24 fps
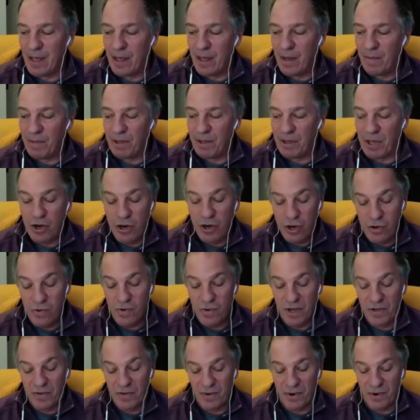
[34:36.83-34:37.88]
But the new
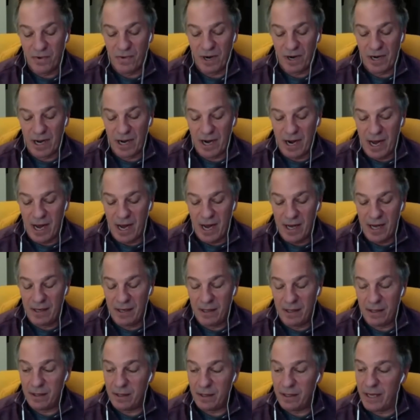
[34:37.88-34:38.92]
ones we're working on,
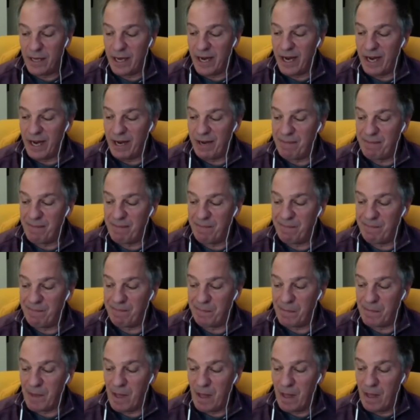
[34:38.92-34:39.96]

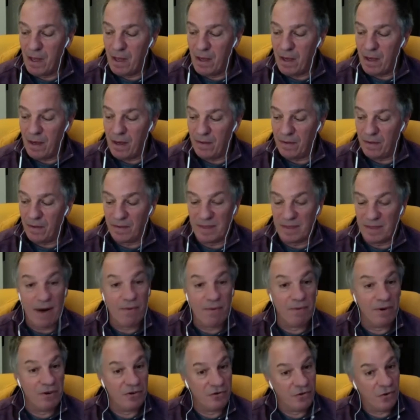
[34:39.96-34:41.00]
that
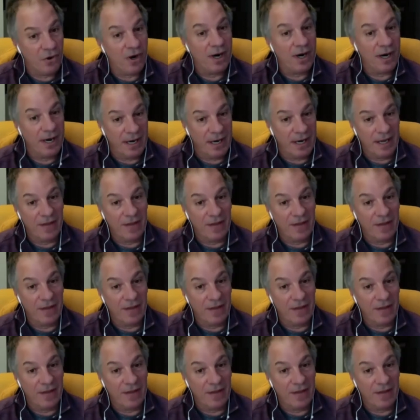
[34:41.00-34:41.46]
resort,